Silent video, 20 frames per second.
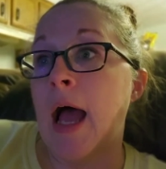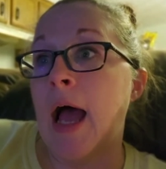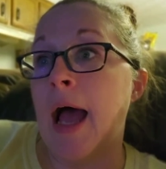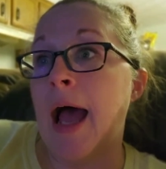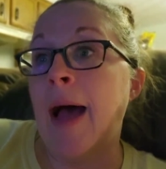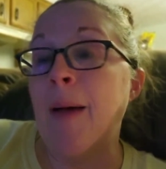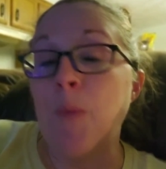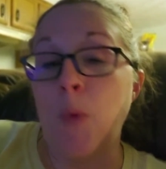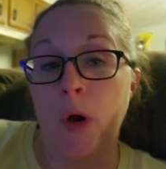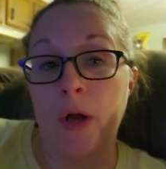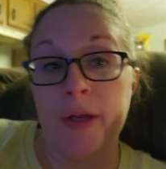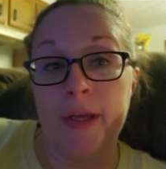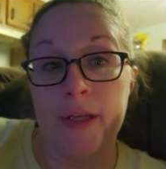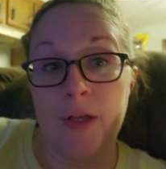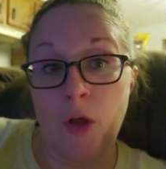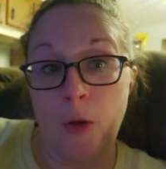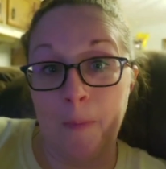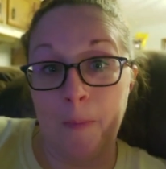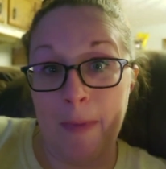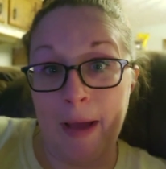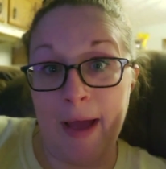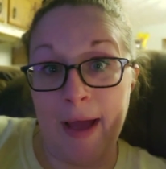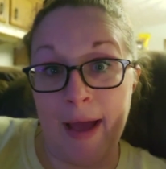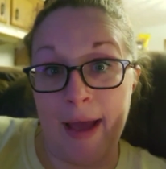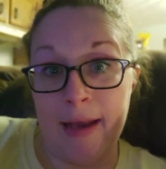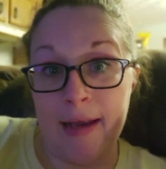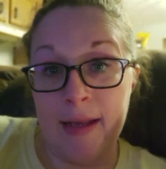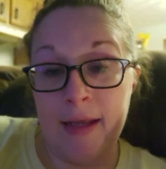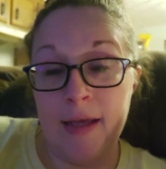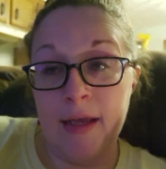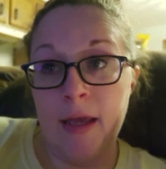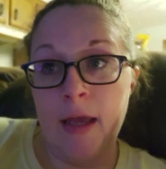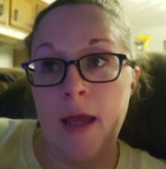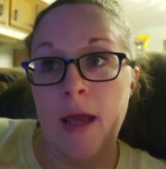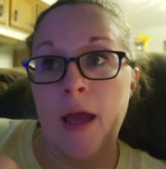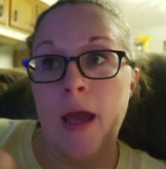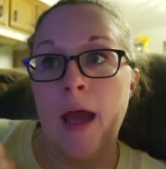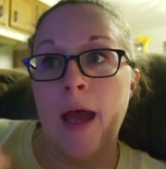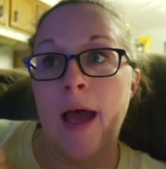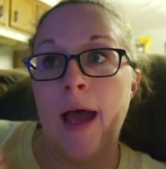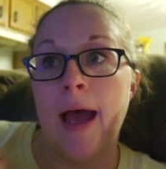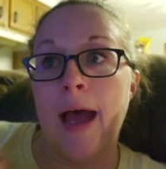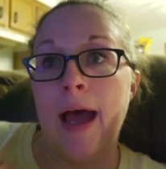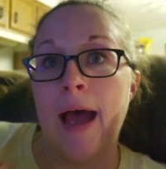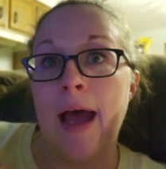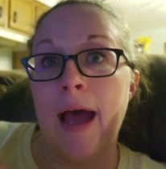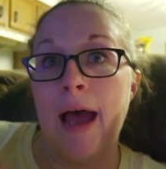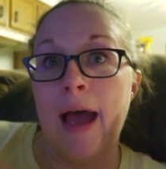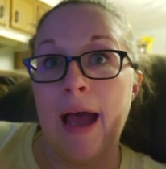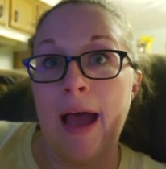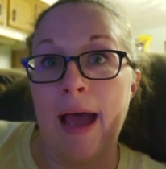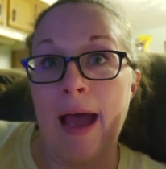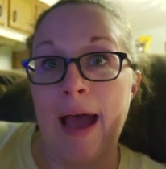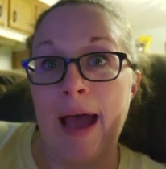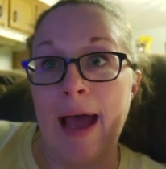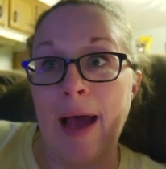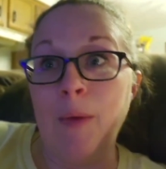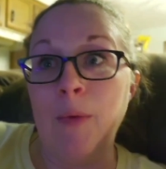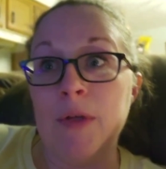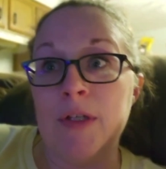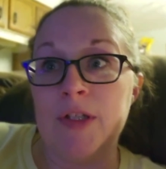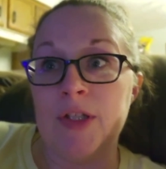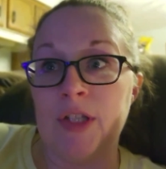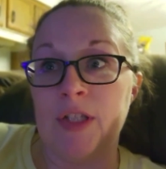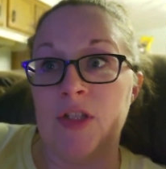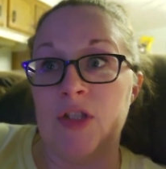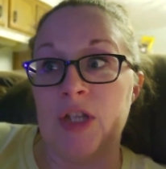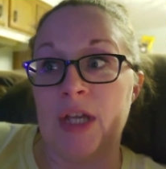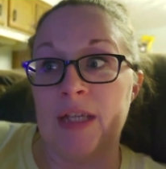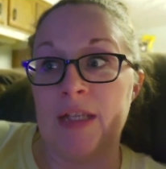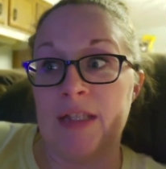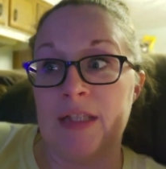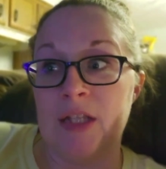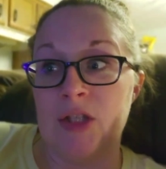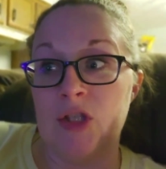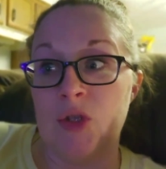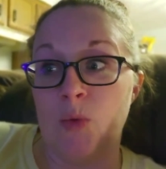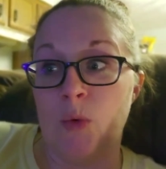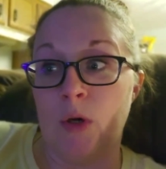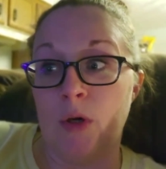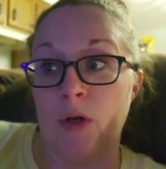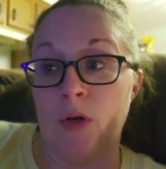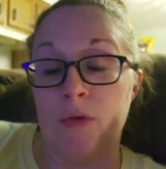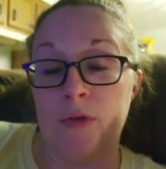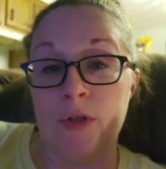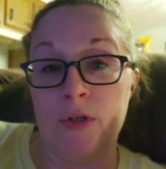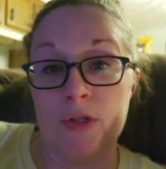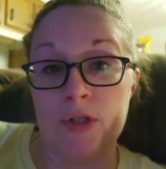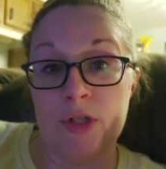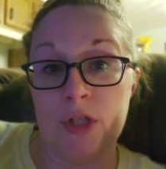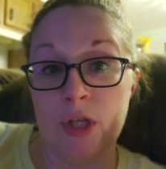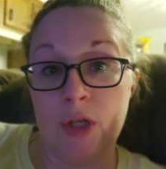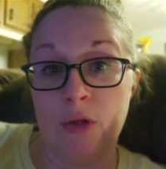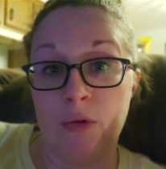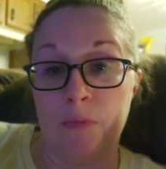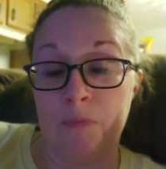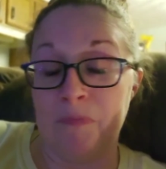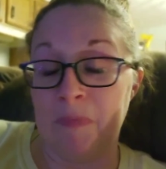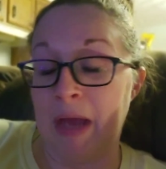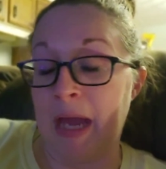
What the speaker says: I'm working on mine. I would suggest that you work on yours too.